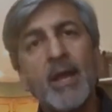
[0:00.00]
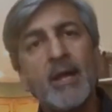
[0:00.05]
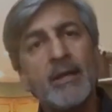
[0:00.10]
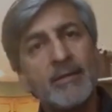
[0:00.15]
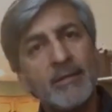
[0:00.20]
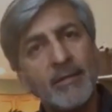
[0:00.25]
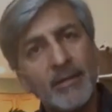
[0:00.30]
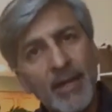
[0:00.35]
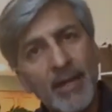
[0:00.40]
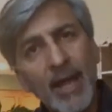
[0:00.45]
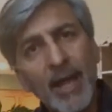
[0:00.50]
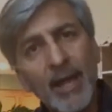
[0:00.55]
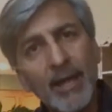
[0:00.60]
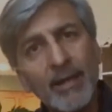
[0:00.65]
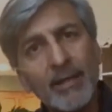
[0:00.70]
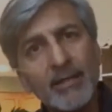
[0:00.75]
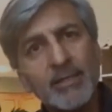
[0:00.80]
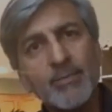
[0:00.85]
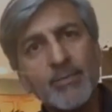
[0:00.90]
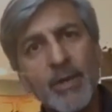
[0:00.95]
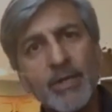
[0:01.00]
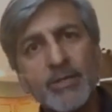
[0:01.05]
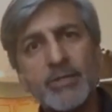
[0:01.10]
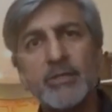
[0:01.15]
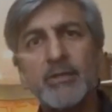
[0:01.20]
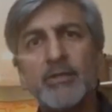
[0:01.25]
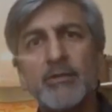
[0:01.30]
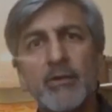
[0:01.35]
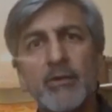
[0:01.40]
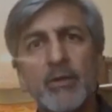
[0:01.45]
Today,
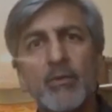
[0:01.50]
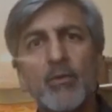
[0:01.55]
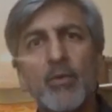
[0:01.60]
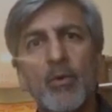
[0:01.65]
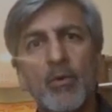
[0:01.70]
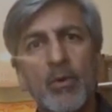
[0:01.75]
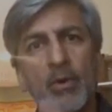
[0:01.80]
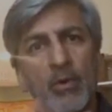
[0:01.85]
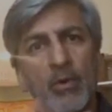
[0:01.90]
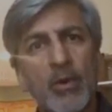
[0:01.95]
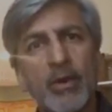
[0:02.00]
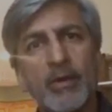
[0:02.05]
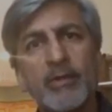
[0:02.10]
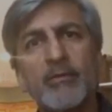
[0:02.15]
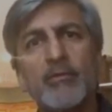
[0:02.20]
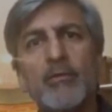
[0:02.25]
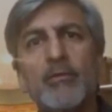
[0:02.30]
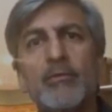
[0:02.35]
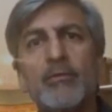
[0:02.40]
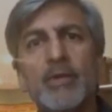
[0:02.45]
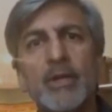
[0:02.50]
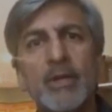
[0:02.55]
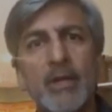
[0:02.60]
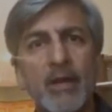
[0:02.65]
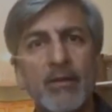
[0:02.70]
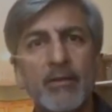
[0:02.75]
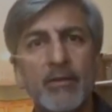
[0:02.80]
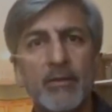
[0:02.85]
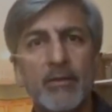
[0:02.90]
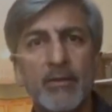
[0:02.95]
especially during what we're going through
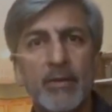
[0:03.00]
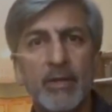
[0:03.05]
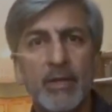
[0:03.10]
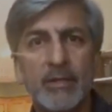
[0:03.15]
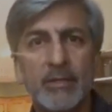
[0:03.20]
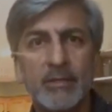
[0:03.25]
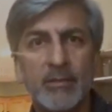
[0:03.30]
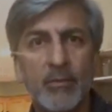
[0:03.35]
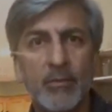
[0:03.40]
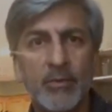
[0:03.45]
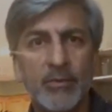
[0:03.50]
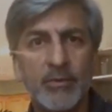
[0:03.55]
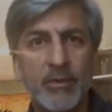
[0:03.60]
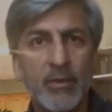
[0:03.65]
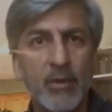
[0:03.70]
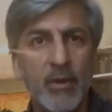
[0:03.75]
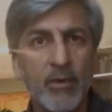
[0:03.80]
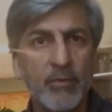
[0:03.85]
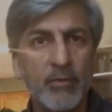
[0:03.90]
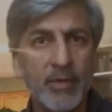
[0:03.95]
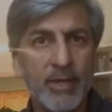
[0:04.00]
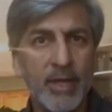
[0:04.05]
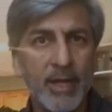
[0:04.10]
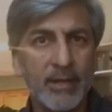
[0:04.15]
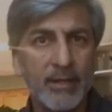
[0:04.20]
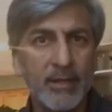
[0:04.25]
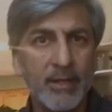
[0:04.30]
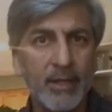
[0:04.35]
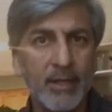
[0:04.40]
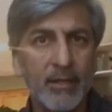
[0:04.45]
together with the
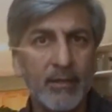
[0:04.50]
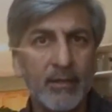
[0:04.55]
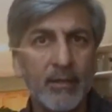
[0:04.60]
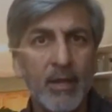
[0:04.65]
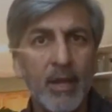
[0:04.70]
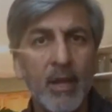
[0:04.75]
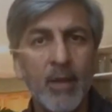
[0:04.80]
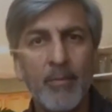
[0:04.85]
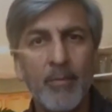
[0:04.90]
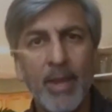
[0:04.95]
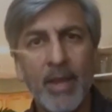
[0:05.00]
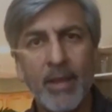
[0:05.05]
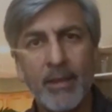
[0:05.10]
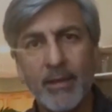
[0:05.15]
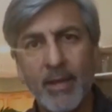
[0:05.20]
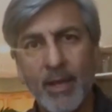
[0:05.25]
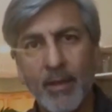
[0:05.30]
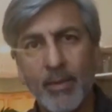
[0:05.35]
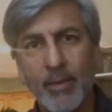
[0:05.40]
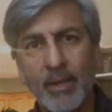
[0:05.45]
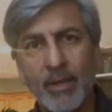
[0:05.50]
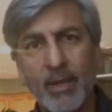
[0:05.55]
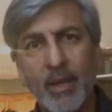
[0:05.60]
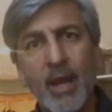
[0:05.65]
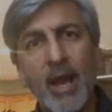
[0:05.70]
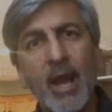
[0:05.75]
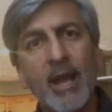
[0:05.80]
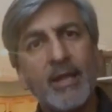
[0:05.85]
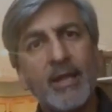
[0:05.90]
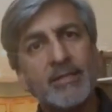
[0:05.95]
COVID-19 pandemic,
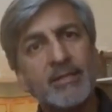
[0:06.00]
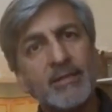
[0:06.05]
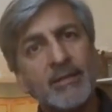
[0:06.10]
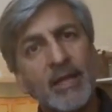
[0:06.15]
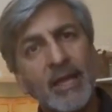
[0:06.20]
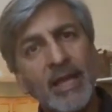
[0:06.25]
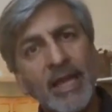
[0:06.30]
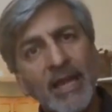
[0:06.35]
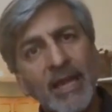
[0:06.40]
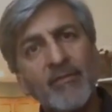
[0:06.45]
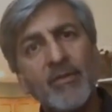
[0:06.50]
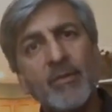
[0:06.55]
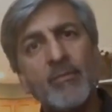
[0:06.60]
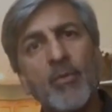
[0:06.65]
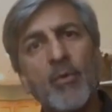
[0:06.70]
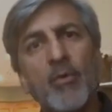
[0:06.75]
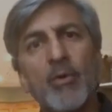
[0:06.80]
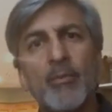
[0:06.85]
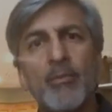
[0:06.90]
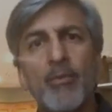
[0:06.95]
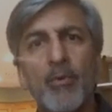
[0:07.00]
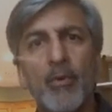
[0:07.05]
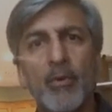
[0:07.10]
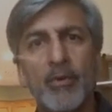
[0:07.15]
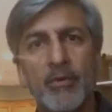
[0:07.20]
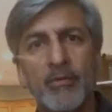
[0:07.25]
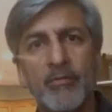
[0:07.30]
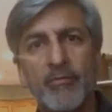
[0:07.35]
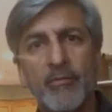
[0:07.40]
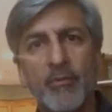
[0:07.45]
it's even more
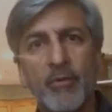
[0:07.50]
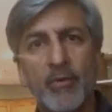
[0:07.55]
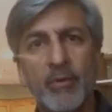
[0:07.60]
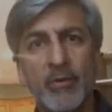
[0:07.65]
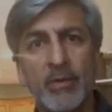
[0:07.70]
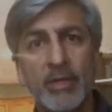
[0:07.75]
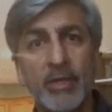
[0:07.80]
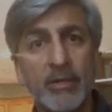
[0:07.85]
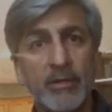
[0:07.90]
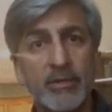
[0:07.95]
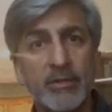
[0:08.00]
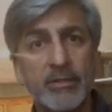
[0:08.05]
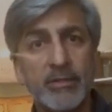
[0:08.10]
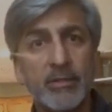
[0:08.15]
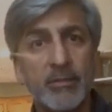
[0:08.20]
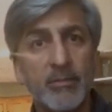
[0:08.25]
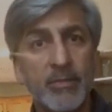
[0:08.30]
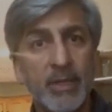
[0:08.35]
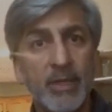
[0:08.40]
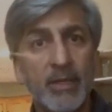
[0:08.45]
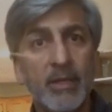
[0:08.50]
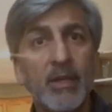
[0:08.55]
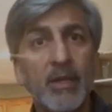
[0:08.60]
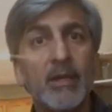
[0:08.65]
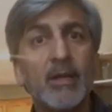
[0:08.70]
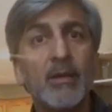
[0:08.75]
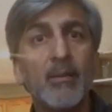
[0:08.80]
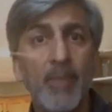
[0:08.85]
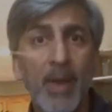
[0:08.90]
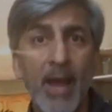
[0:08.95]
important for leaders to be
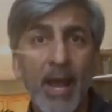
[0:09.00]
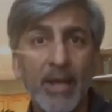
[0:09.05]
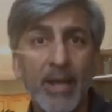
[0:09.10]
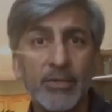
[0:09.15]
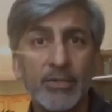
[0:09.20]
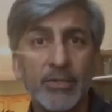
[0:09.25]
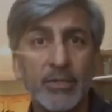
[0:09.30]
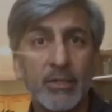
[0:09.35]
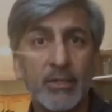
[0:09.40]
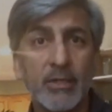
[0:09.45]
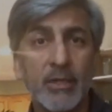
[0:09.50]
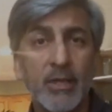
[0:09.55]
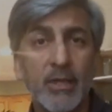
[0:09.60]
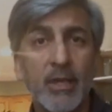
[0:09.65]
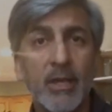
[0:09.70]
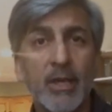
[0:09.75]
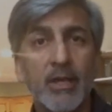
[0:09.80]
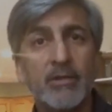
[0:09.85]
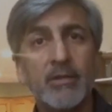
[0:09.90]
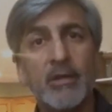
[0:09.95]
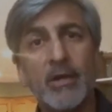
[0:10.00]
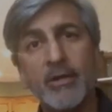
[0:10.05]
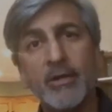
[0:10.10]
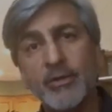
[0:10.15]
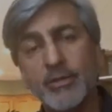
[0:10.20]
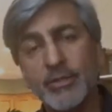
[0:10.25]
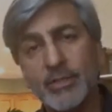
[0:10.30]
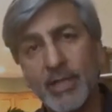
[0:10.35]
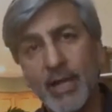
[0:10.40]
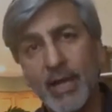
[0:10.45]
compassionate and to
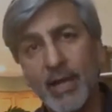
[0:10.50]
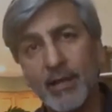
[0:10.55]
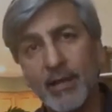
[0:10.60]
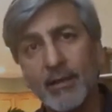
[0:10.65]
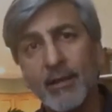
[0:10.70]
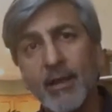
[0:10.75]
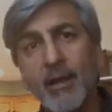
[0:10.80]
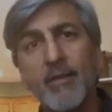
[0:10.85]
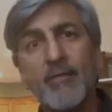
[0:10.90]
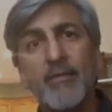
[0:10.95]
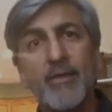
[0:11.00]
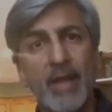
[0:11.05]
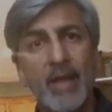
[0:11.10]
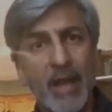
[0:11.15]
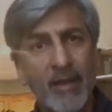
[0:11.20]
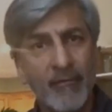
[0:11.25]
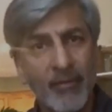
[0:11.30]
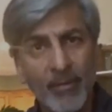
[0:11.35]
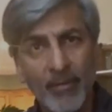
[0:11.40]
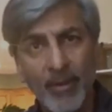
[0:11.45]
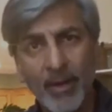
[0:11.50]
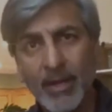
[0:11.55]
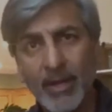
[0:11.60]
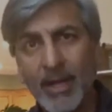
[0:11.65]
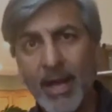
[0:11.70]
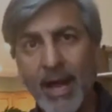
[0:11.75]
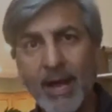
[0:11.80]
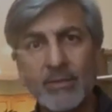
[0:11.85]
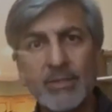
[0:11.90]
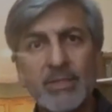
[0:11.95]
understand that
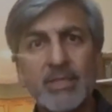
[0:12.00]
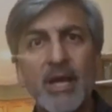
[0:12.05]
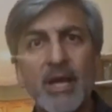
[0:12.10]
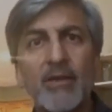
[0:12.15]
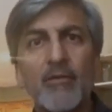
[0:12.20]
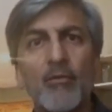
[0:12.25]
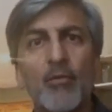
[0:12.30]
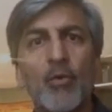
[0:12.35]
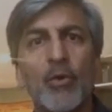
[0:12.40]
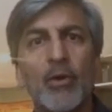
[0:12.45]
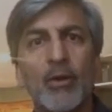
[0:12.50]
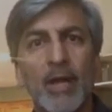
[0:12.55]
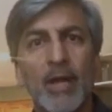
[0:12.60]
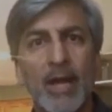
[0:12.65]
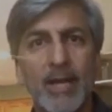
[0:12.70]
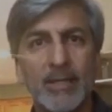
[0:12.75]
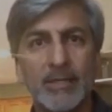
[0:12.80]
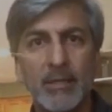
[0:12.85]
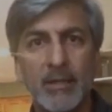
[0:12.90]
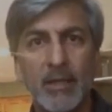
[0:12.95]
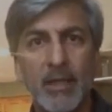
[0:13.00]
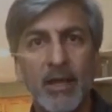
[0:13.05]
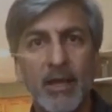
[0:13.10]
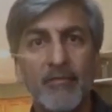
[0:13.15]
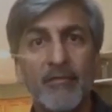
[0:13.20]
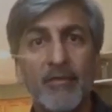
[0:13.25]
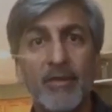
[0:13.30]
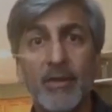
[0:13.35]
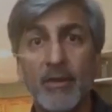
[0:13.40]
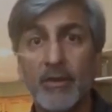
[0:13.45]
everybody outside of work has a
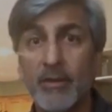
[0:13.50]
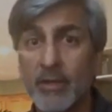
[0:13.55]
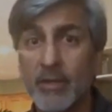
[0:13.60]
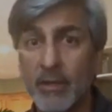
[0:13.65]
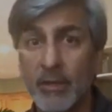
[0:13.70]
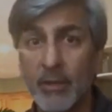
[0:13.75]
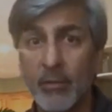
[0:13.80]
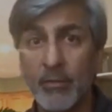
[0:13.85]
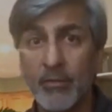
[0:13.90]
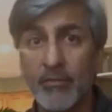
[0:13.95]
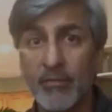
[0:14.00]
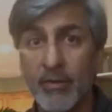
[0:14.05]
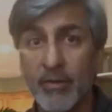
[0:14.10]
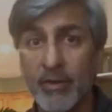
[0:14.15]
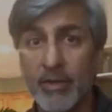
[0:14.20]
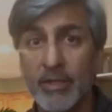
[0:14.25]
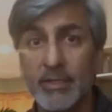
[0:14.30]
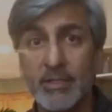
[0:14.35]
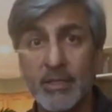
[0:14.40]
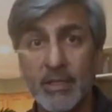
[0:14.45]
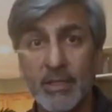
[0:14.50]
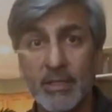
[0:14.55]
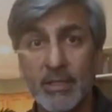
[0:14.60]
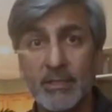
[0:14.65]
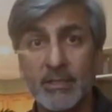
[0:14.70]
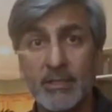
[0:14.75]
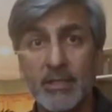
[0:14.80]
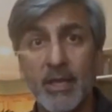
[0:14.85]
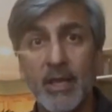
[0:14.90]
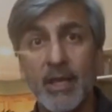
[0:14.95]
life and are dealing with various
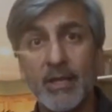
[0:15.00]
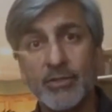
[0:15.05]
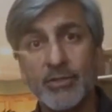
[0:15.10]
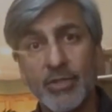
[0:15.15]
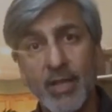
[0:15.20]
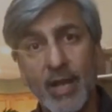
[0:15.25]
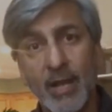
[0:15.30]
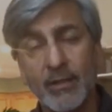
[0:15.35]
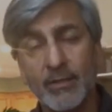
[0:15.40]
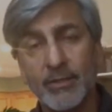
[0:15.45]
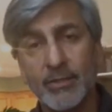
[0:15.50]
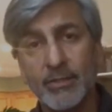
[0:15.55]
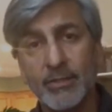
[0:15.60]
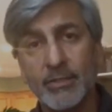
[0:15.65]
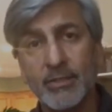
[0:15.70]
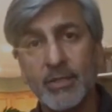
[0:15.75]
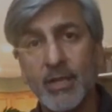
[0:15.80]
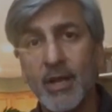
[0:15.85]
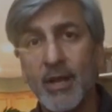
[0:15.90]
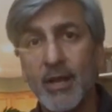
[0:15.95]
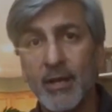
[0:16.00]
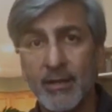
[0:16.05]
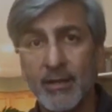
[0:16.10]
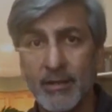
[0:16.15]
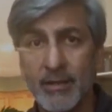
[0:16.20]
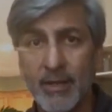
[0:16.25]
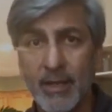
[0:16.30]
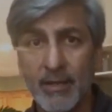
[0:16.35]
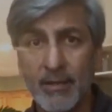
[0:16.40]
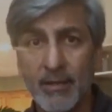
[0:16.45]
things and challenges on
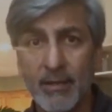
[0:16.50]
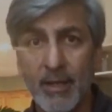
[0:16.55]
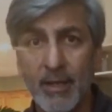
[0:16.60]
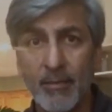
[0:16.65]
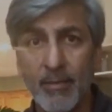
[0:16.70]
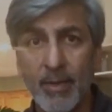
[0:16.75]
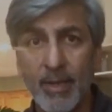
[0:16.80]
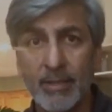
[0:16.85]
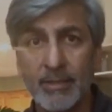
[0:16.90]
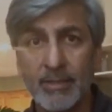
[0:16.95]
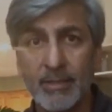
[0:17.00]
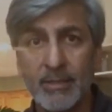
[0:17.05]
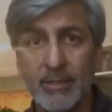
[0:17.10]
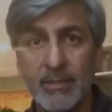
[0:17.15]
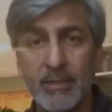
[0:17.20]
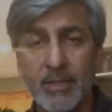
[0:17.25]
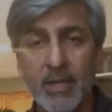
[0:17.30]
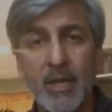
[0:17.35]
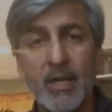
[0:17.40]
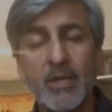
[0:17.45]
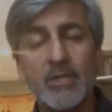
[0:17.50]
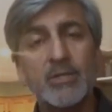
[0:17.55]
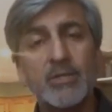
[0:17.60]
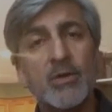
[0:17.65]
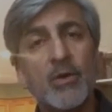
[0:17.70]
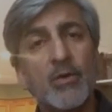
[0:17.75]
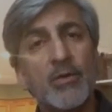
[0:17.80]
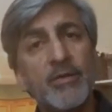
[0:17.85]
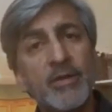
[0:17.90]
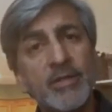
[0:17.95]
a day-to-day basis.
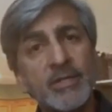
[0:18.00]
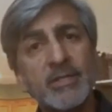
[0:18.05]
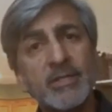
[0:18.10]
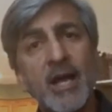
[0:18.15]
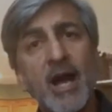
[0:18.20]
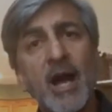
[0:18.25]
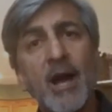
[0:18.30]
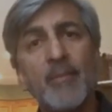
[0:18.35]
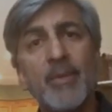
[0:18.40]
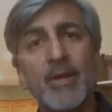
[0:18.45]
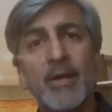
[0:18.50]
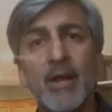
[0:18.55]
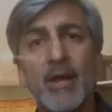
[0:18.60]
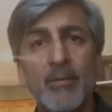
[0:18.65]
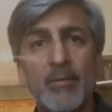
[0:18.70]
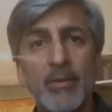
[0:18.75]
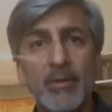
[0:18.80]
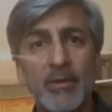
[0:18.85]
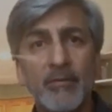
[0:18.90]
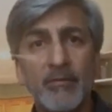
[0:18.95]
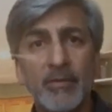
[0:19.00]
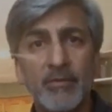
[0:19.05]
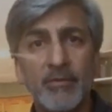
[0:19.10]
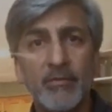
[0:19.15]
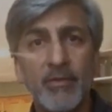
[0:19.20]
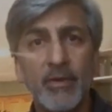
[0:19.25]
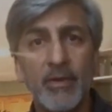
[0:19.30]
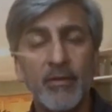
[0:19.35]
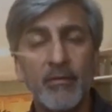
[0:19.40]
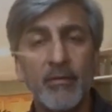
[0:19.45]
So this topic, I believe, is
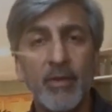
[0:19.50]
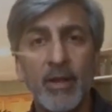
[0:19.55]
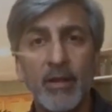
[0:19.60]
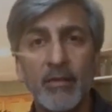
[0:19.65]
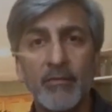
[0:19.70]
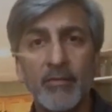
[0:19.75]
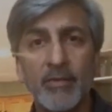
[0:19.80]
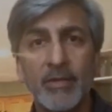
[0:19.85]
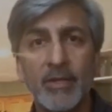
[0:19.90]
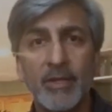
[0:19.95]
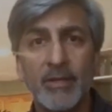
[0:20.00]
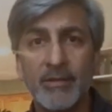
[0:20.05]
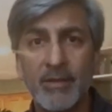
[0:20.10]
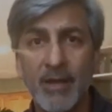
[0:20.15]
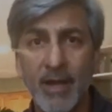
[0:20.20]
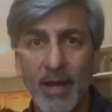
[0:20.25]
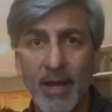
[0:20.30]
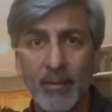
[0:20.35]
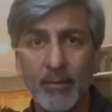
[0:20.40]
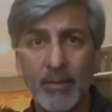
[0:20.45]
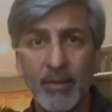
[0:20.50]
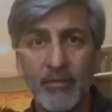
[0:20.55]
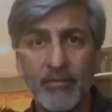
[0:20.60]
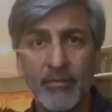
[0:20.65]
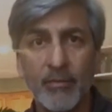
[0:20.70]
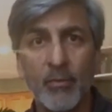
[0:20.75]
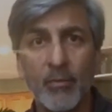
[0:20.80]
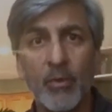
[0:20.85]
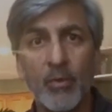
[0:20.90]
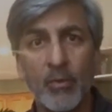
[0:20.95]
very relevant and timely
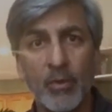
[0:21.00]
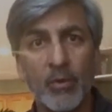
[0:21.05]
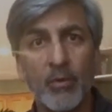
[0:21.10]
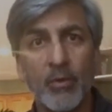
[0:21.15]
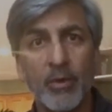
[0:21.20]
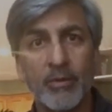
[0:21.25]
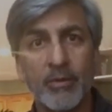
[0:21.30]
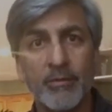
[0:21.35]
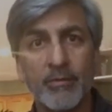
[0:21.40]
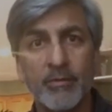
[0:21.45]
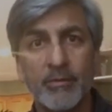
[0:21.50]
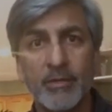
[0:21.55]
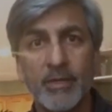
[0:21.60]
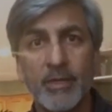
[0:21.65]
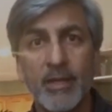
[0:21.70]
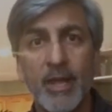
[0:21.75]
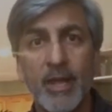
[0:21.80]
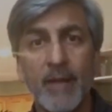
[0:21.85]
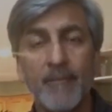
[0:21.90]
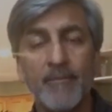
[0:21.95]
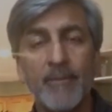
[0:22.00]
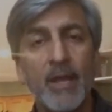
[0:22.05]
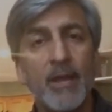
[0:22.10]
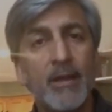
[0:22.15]
for what we're going through today.